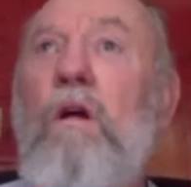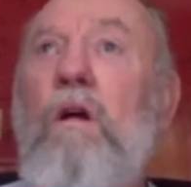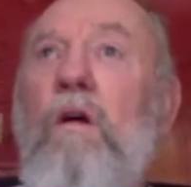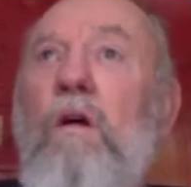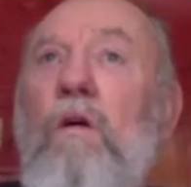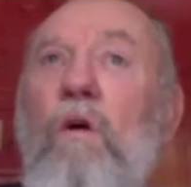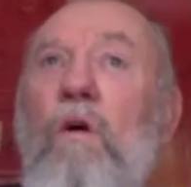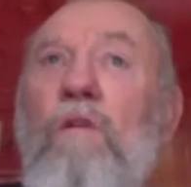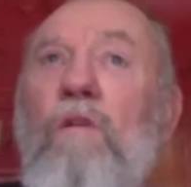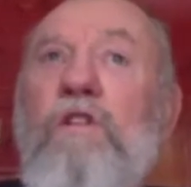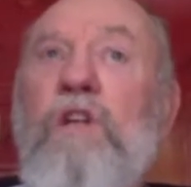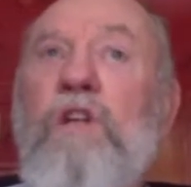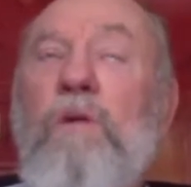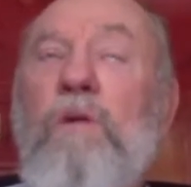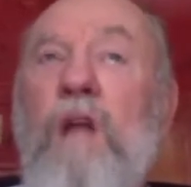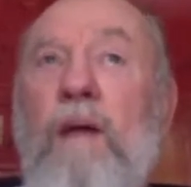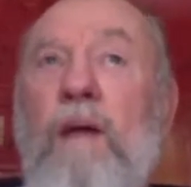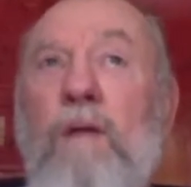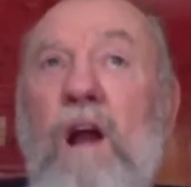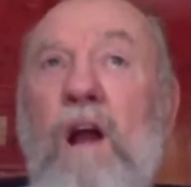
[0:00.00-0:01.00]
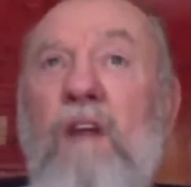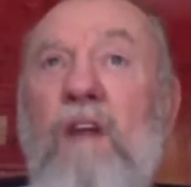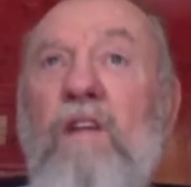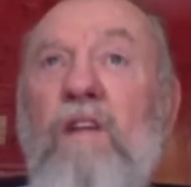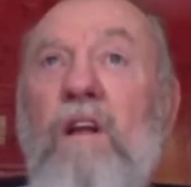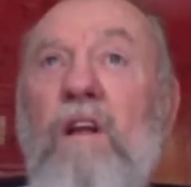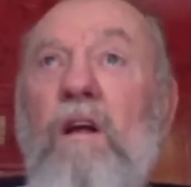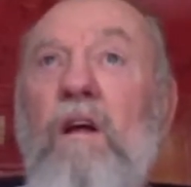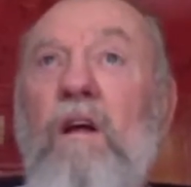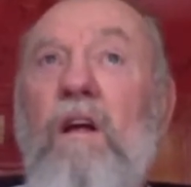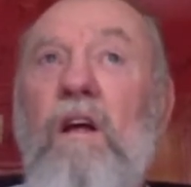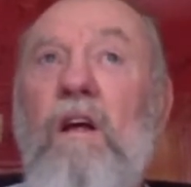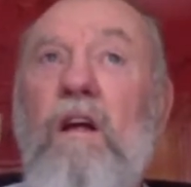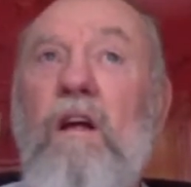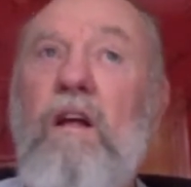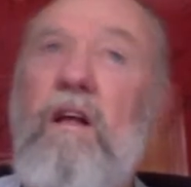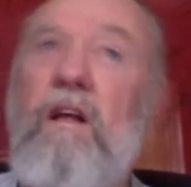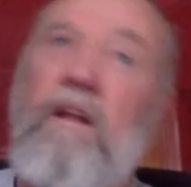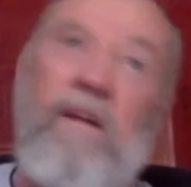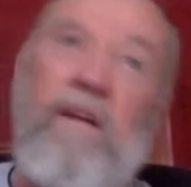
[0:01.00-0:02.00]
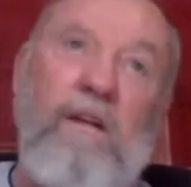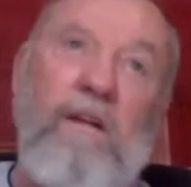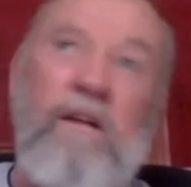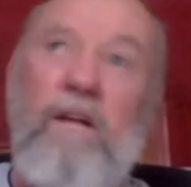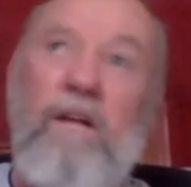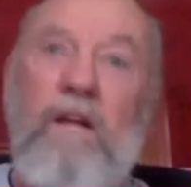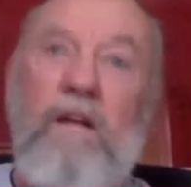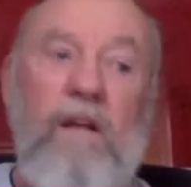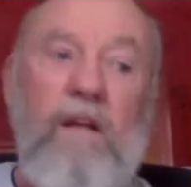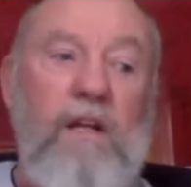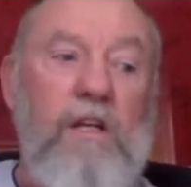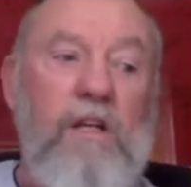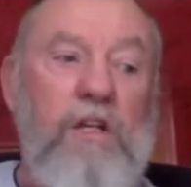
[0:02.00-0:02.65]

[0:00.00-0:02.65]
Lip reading: Obviously with Aberavon, it